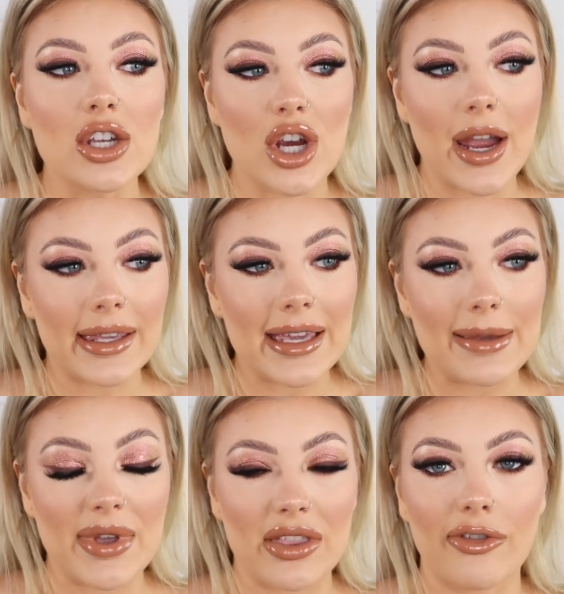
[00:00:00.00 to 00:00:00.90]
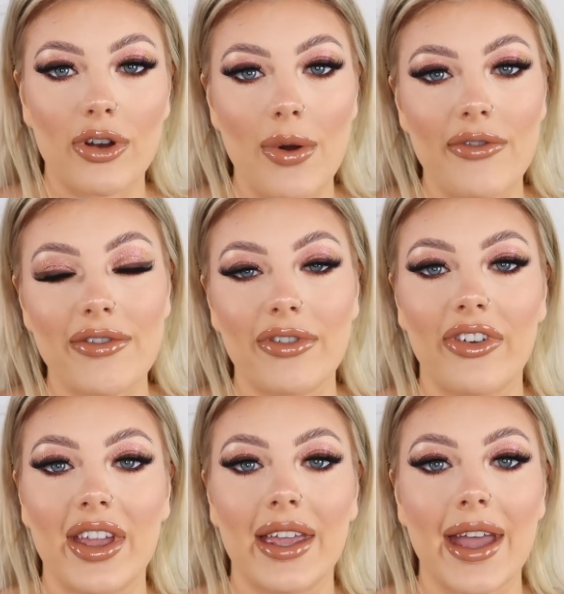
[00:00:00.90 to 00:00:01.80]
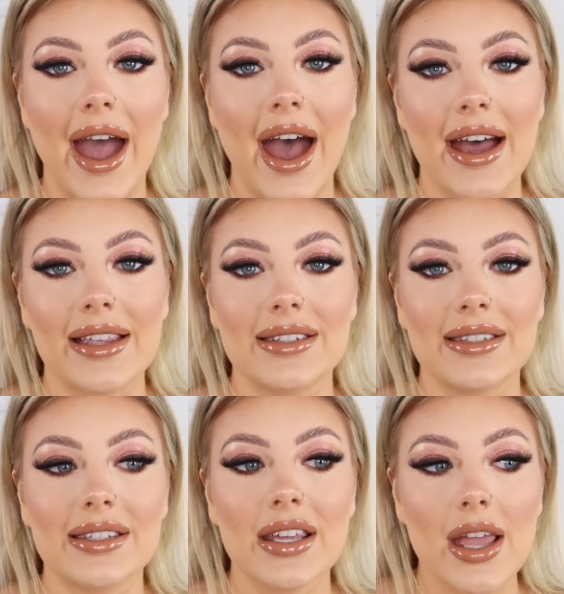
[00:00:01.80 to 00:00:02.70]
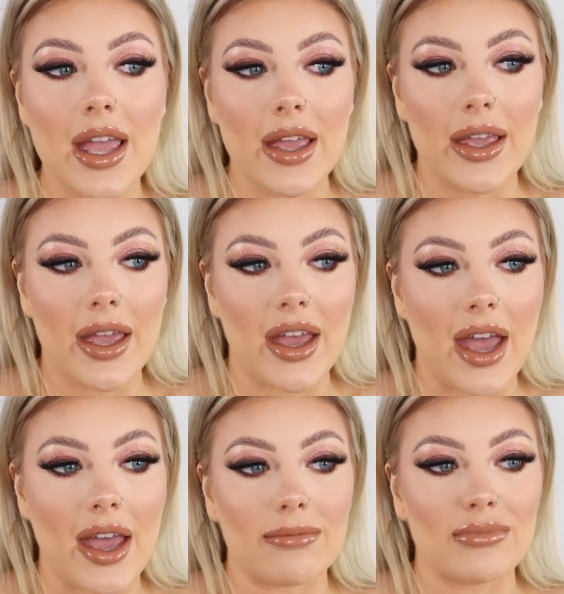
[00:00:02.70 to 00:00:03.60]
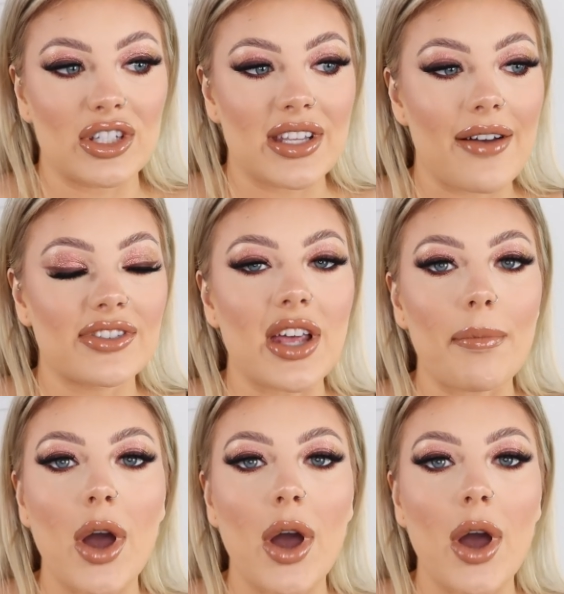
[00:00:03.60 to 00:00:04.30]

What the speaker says: try and keep in the flow of everything. And just have some